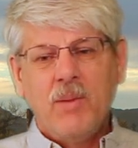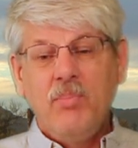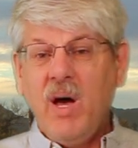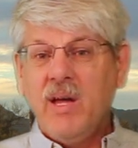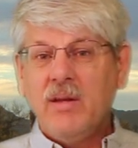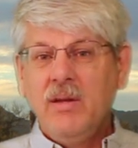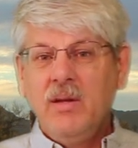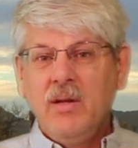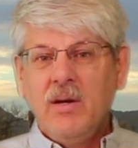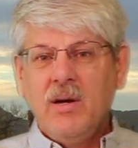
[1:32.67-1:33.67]
But
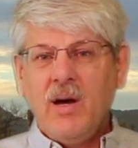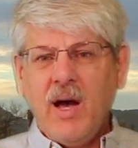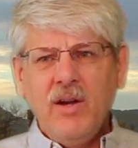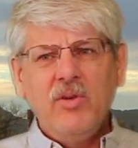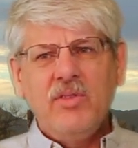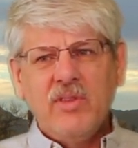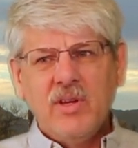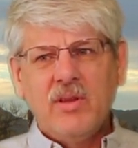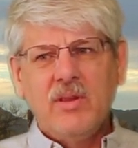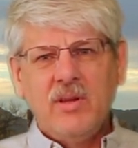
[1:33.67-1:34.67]
I don't
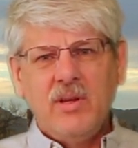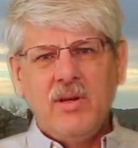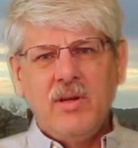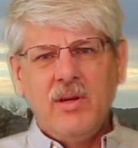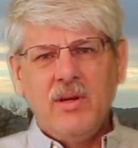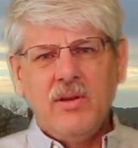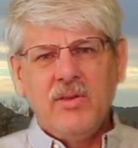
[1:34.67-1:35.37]
think the,